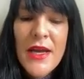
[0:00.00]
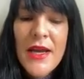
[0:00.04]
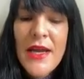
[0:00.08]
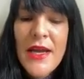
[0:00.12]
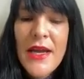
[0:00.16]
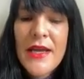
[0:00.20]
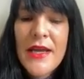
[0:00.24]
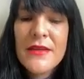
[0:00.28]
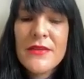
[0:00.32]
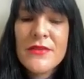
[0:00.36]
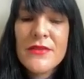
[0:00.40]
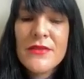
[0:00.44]

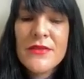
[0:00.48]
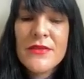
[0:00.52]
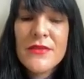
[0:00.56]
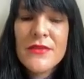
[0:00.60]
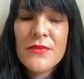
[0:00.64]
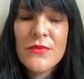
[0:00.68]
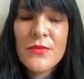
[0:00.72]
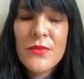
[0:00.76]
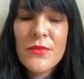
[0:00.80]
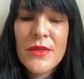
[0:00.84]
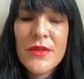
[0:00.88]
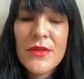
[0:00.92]
And
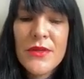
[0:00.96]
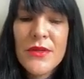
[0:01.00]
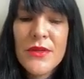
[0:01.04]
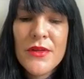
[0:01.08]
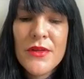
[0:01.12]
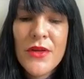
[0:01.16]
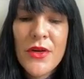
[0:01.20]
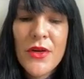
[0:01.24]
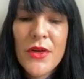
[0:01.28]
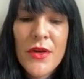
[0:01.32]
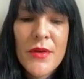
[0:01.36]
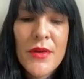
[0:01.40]

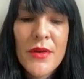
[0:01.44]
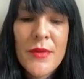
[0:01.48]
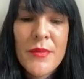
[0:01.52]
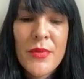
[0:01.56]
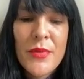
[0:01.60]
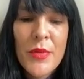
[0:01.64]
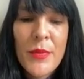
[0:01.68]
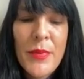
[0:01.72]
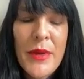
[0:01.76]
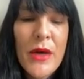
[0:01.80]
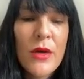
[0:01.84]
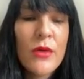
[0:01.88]
it
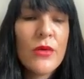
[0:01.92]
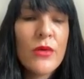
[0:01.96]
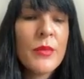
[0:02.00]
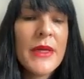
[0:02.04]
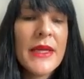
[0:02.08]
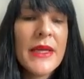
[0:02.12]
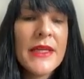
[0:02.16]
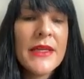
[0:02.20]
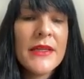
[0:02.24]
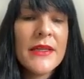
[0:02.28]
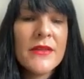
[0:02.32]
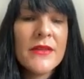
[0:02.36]
propelled
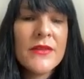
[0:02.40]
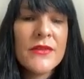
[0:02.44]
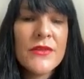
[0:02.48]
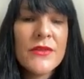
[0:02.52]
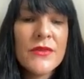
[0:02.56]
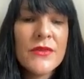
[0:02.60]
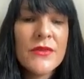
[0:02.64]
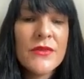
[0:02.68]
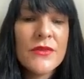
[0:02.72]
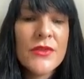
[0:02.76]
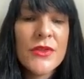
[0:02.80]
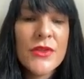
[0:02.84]
me
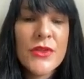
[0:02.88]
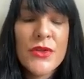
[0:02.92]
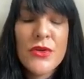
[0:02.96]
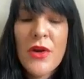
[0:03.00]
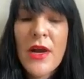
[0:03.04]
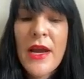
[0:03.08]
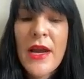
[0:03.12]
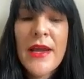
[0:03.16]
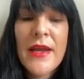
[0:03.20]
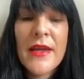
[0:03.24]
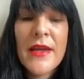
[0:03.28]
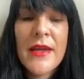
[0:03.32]
to
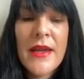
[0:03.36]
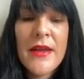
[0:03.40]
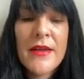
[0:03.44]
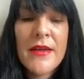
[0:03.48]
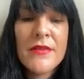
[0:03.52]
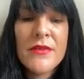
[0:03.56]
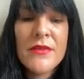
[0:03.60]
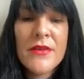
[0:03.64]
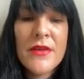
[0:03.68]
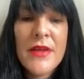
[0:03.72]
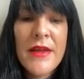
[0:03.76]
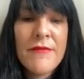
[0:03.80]
try
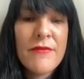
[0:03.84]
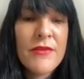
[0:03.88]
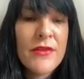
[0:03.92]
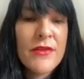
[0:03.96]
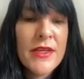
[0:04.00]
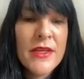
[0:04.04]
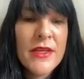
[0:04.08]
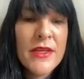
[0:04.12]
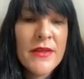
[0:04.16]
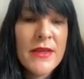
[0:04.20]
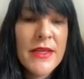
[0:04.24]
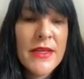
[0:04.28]

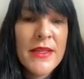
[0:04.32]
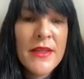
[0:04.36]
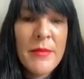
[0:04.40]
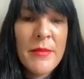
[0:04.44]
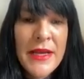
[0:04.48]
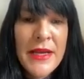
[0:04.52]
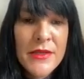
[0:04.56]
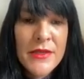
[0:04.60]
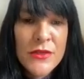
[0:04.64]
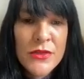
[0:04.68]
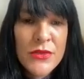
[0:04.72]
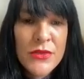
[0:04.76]
everything in the
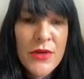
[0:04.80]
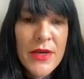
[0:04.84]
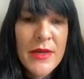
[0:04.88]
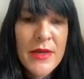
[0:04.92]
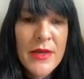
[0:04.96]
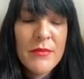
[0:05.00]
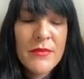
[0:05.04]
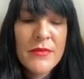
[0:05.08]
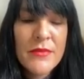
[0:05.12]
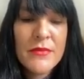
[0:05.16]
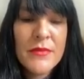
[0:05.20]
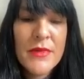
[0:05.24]

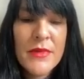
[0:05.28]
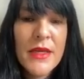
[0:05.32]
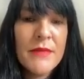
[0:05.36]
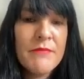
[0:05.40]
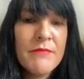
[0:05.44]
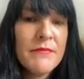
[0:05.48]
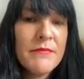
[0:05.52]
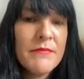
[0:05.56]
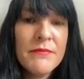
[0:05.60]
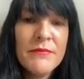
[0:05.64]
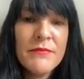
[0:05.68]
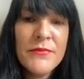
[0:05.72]
mainstream.
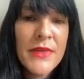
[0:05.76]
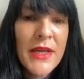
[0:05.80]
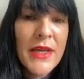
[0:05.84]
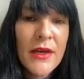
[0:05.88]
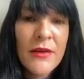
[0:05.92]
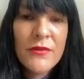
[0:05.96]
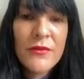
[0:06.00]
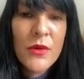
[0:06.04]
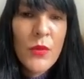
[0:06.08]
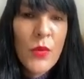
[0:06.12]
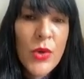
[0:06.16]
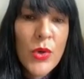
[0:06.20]
None
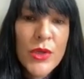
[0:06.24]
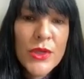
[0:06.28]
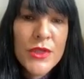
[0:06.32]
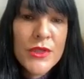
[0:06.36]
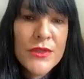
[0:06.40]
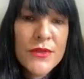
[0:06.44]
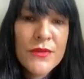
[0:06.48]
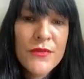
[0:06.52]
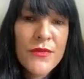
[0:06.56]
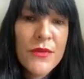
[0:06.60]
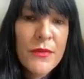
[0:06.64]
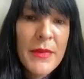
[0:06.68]
of it
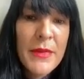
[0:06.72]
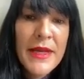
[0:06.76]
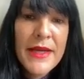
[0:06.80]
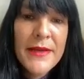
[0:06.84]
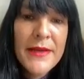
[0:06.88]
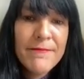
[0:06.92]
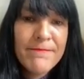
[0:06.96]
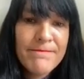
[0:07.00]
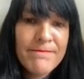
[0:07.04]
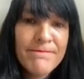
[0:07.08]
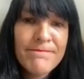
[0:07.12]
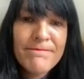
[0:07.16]
worked for
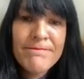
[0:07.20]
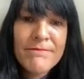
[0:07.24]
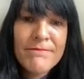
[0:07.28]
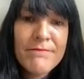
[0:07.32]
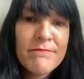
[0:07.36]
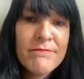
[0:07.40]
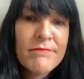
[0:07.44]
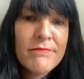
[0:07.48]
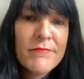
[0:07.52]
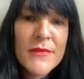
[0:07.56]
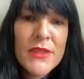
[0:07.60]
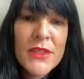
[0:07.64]
me.
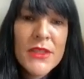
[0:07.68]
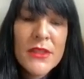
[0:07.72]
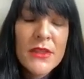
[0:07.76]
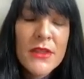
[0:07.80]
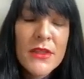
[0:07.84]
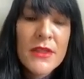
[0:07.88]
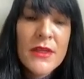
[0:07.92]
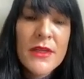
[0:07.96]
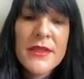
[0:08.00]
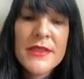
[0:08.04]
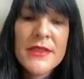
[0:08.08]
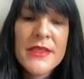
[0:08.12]

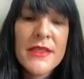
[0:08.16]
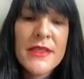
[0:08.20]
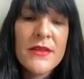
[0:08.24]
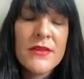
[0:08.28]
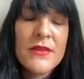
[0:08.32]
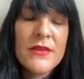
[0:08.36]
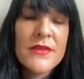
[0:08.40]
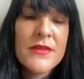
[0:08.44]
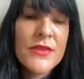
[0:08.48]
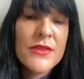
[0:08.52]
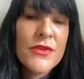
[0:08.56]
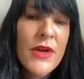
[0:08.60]

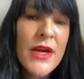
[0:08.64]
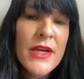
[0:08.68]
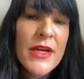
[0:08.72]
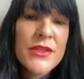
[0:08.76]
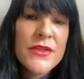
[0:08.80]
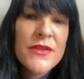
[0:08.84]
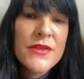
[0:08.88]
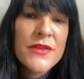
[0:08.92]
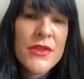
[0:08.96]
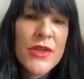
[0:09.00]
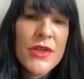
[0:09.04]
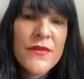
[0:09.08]
Didn't
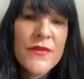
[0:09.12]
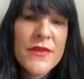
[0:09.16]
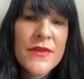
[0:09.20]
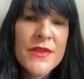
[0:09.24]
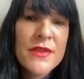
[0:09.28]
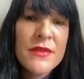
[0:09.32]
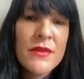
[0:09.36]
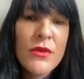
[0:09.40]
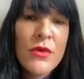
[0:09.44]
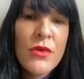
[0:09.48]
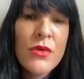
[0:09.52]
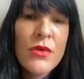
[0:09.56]
scratch the
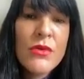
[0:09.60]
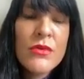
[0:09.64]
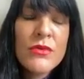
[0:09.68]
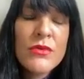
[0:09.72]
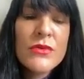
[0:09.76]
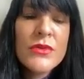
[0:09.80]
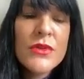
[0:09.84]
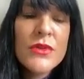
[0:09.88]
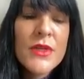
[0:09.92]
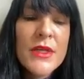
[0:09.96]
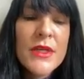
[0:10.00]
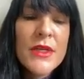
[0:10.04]
surface at all.
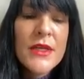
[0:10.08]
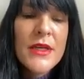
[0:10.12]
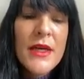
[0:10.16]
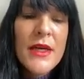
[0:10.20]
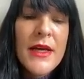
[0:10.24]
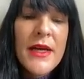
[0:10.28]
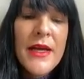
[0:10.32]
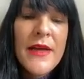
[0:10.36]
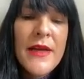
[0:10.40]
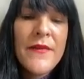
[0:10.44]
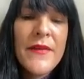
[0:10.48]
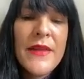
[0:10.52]

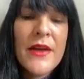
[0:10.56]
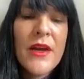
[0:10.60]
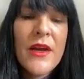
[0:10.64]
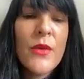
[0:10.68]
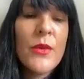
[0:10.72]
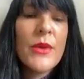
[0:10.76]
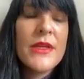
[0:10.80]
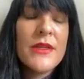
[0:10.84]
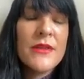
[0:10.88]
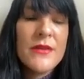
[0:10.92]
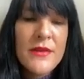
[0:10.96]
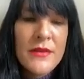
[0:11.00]
And then I
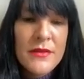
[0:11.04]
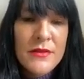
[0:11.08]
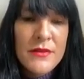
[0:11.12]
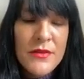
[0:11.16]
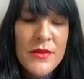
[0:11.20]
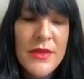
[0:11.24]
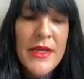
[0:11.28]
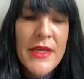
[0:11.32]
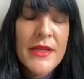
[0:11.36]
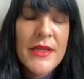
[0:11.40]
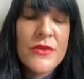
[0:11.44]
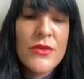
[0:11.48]
went,
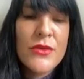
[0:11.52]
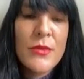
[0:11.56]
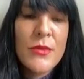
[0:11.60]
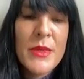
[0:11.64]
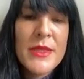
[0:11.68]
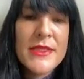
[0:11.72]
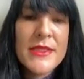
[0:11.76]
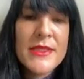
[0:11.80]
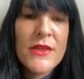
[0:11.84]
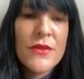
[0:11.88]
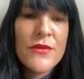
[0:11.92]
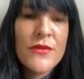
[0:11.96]
took
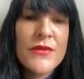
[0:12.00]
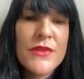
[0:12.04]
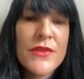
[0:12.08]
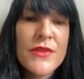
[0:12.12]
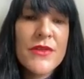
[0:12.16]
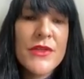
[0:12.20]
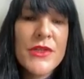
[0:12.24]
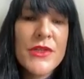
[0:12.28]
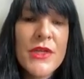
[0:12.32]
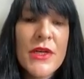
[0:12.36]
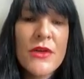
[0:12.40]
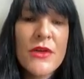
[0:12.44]
myself to
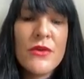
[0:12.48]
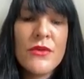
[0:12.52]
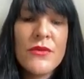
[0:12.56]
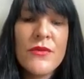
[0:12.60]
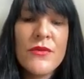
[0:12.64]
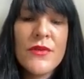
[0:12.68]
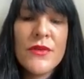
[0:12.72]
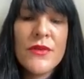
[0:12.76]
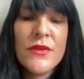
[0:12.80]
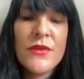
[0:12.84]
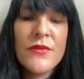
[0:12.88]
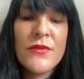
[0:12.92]
the jungle
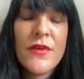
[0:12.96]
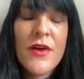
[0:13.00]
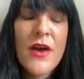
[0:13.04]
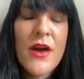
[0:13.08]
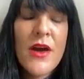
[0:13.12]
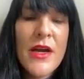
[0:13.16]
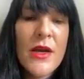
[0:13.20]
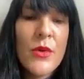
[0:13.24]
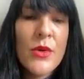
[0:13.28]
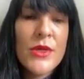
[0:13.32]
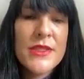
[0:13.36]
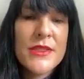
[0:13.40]
for
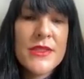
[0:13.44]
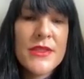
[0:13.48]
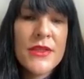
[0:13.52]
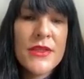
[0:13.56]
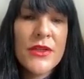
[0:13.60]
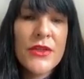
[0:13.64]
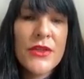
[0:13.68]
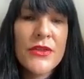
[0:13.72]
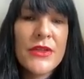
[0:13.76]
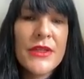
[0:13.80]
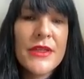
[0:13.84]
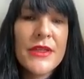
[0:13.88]

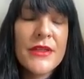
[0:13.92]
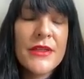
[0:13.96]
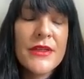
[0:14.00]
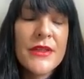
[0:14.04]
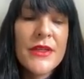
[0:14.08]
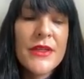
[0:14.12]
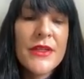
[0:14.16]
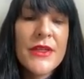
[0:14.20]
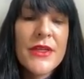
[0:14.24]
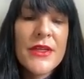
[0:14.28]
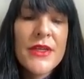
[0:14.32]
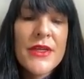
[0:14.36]
ayahuasca,
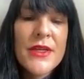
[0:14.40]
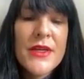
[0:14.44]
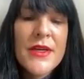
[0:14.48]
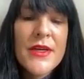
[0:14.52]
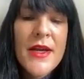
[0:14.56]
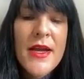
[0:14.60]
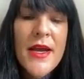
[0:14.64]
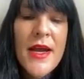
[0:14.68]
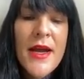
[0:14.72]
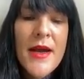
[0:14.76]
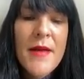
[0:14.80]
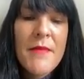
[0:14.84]

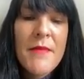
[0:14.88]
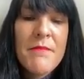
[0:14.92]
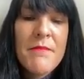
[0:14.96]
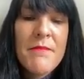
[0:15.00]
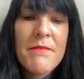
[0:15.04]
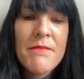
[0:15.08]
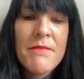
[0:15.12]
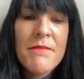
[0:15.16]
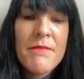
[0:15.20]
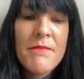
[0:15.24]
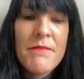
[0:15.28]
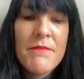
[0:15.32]
and